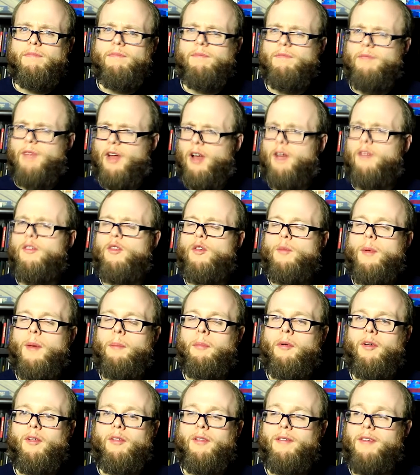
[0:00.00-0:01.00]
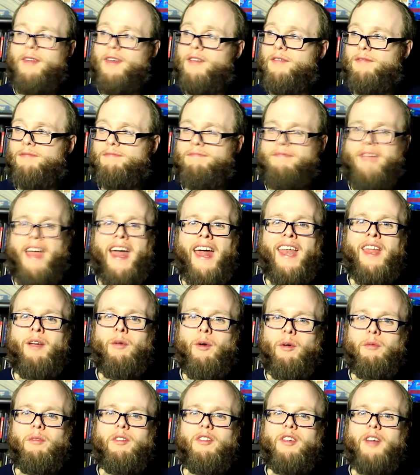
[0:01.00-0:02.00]
very few people, if
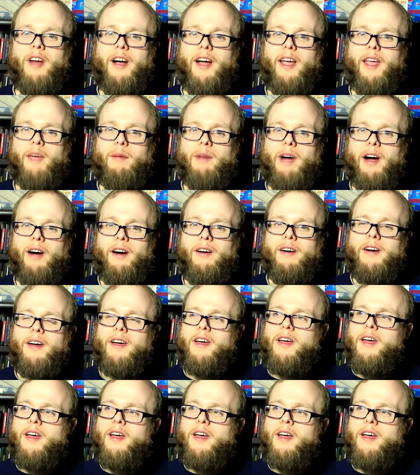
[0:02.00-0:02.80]
anyone, was talking about.